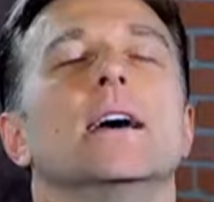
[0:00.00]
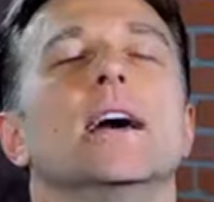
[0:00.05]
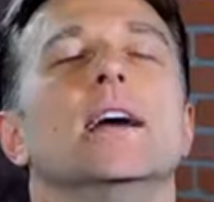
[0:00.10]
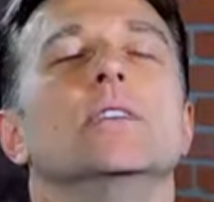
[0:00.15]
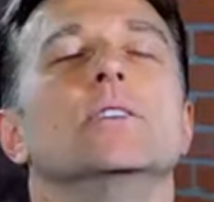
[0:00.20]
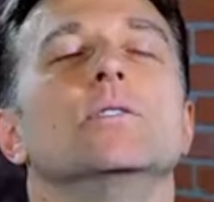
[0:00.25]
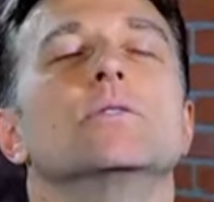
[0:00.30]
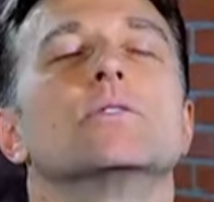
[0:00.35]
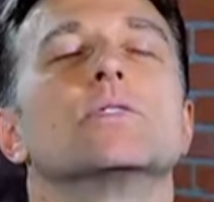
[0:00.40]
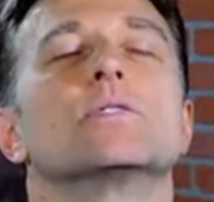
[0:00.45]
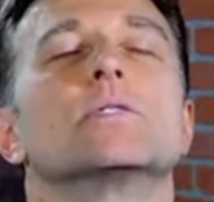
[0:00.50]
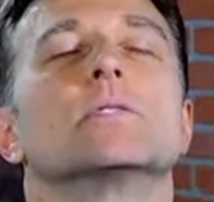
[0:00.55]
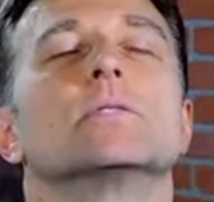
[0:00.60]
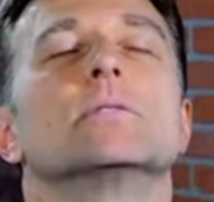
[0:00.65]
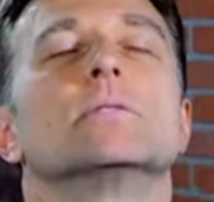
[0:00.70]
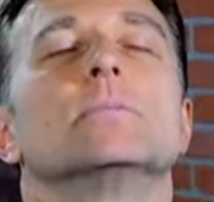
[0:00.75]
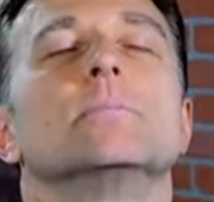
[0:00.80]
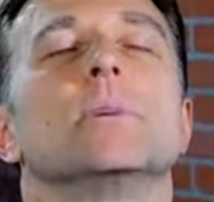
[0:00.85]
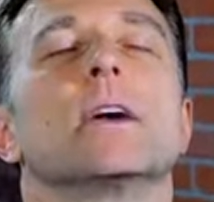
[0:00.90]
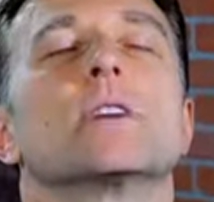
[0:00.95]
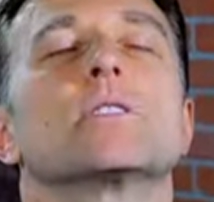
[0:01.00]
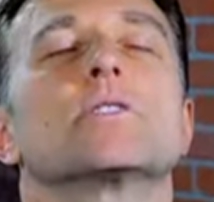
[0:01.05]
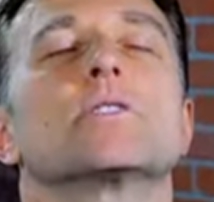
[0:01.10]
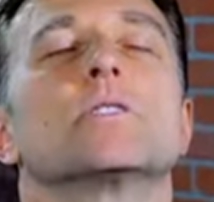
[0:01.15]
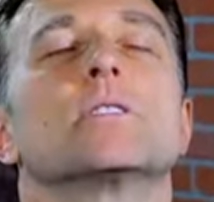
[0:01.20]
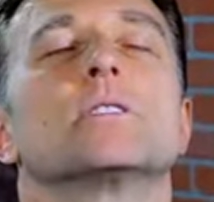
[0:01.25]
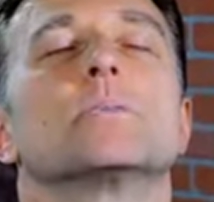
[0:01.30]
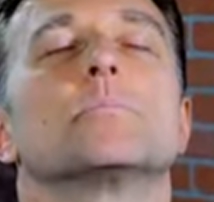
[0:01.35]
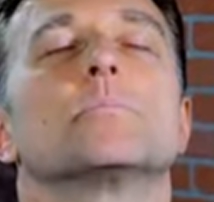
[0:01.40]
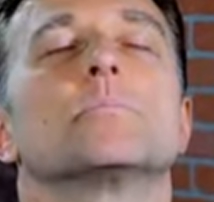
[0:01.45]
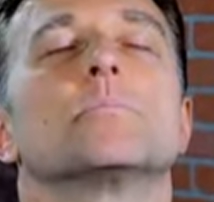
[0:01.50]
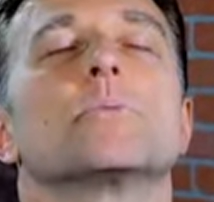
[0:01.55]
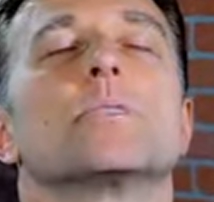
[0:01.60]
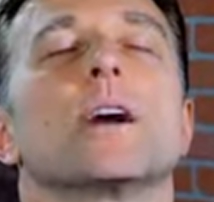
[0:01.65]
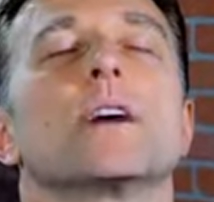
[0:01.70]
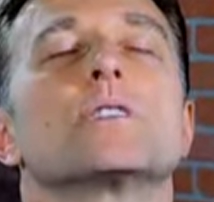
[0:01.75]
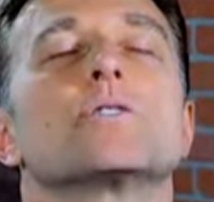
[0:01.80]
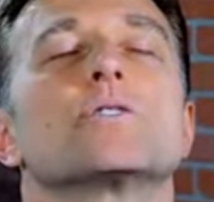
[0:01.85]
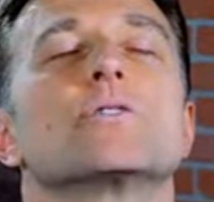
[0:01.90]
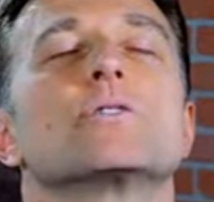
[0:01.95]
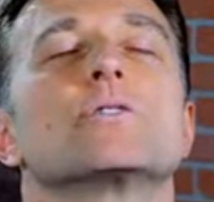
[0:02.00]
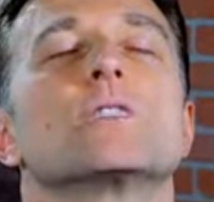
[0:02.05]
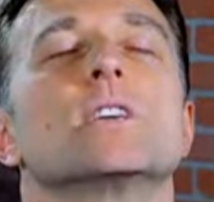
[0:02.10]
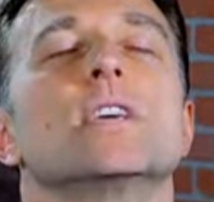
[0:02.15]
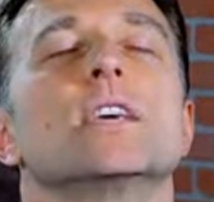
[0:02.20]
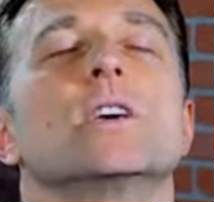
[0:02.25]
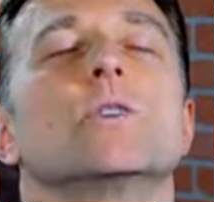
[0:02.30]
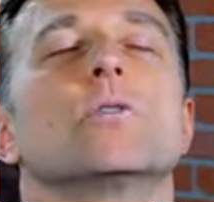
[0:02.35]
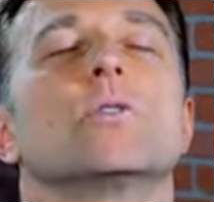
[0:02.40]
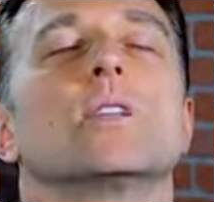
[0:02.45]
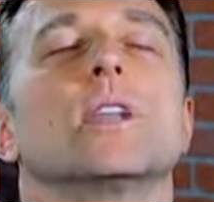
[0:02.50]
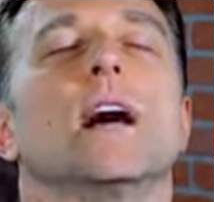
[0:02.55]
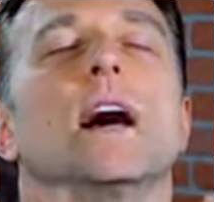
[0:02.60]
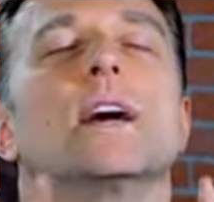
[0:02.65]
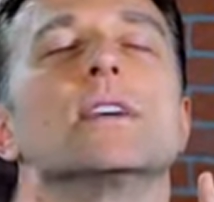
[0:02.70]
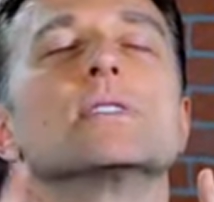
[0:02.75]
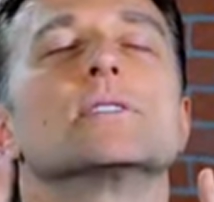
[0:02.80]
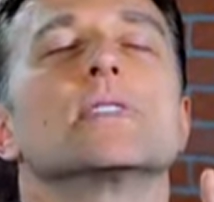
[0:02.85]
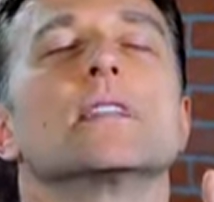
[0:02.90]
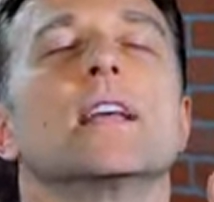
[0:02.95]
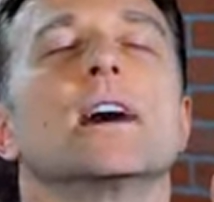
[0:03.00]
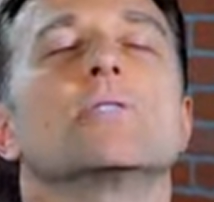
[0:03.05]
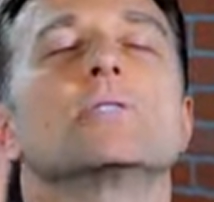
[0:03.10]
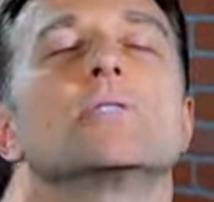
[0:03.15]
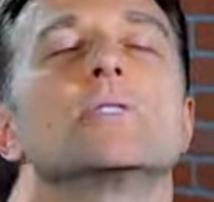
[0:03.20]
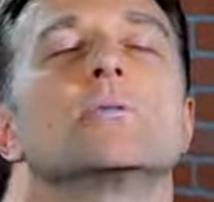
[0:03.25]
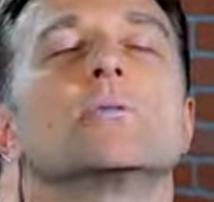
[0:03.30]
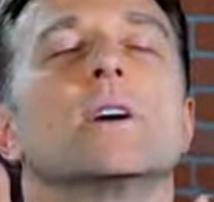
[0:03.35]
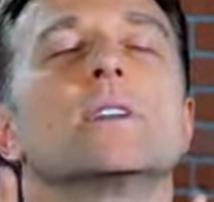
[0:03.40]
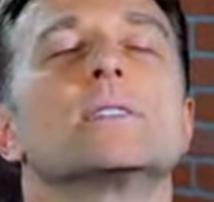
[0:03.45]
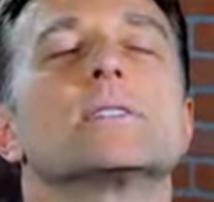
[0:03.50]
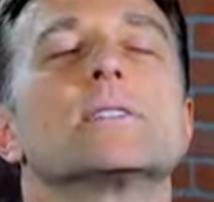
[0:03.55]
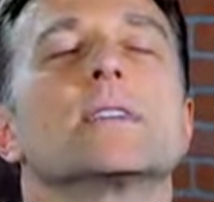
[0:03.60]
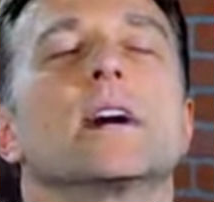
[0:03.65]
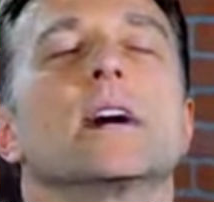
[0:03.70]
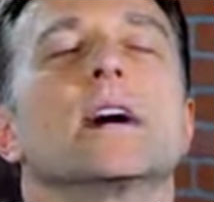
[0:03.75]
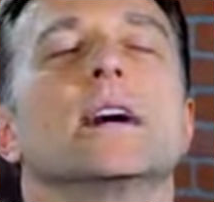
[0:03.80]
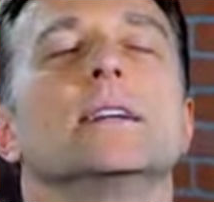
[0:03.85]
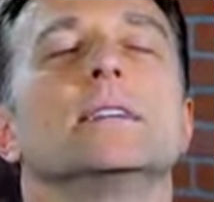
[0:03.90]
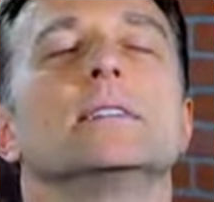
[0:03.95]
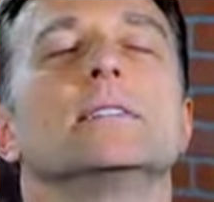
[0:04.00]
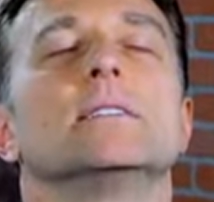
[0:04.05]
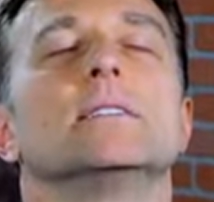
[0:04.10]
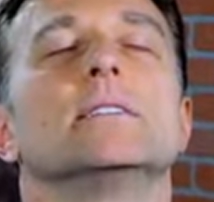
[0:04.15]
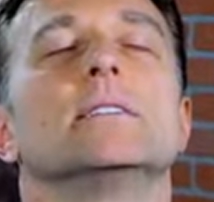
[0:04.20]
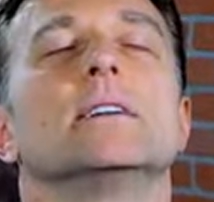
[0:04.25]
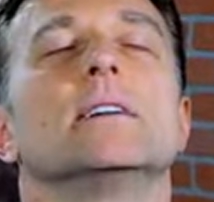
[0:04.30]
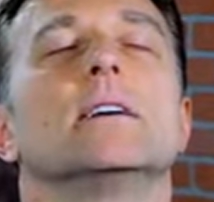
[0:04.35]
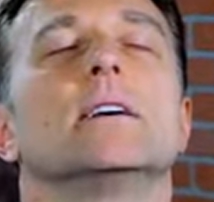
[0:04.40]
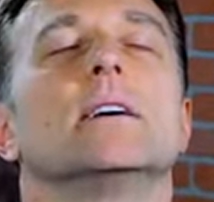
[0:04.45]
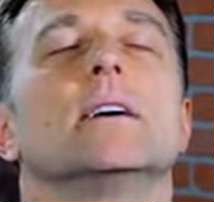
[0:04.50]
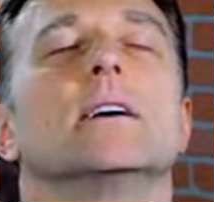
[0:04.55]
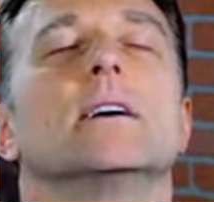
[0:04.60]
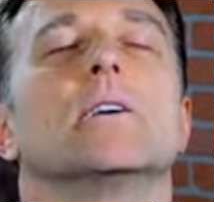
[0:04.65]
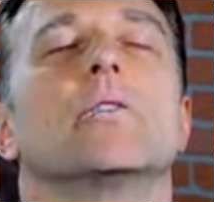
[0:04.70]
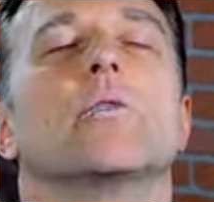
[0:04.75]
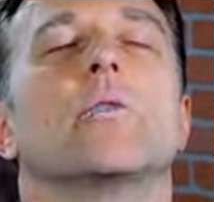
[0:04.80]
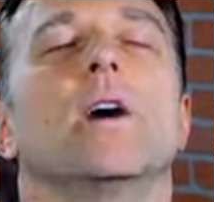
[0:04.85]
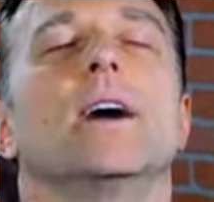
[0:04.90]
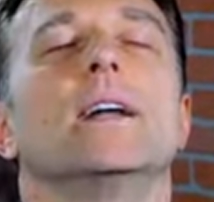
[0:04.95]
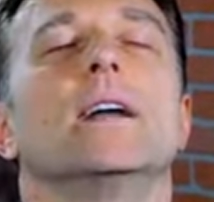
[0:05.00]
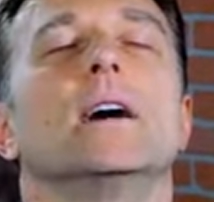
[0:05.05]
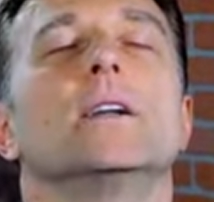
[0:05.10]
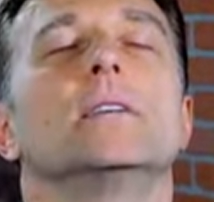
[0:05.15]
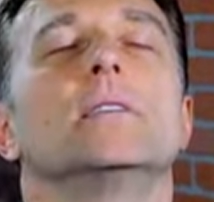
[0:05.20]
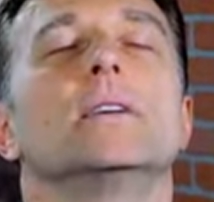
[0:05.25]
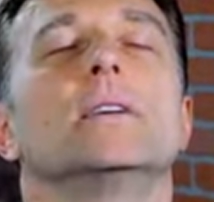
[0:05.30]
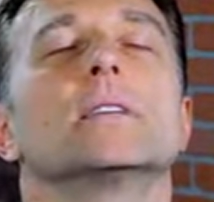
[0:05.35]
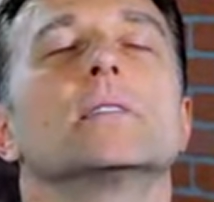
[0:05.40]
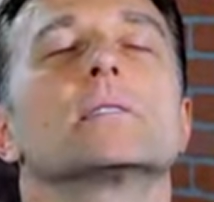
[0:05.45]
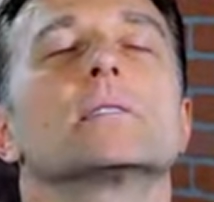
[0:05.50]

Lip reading: And you just make sure the pressure is equalized left and right side, right underneath